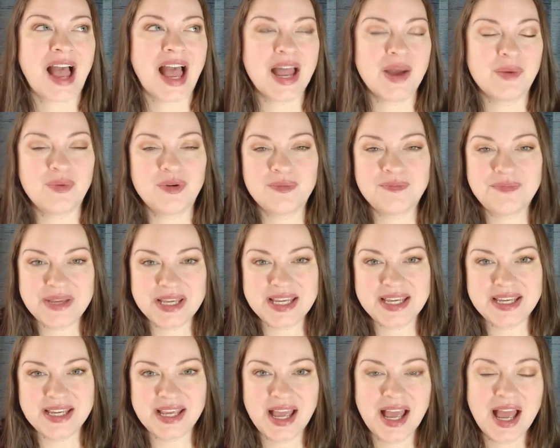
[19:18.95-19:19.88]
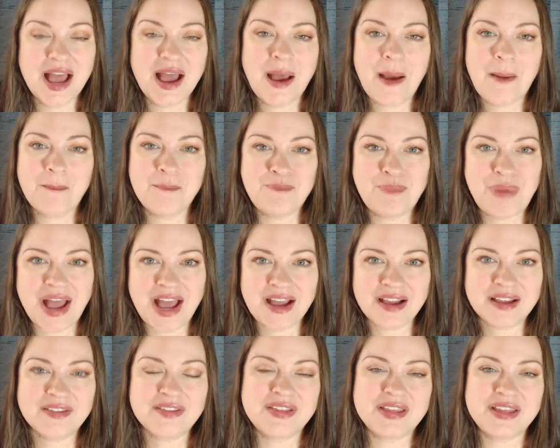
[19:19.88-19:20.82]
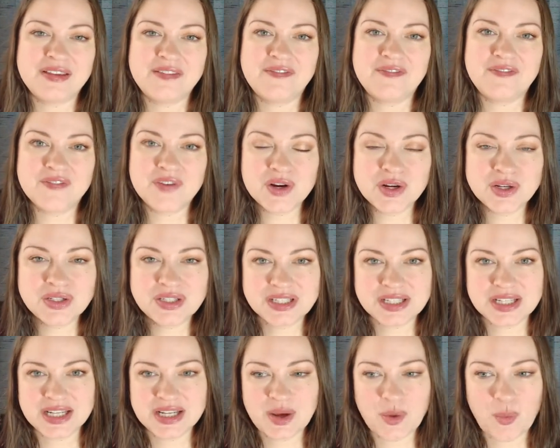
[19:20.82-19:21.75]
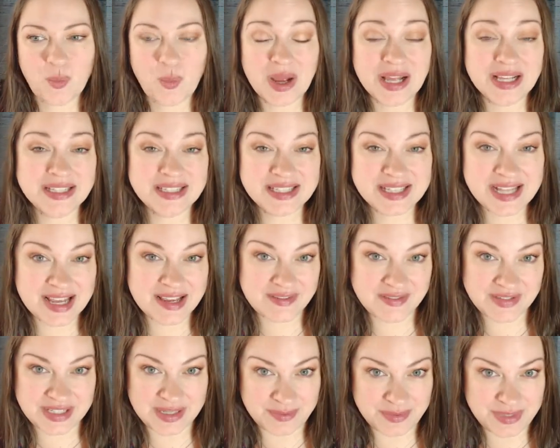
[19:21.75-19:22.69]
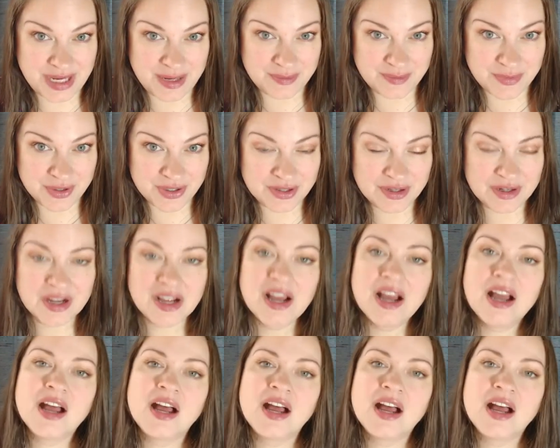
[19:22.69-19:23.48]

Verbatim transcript: I will be back the first Wednesday of September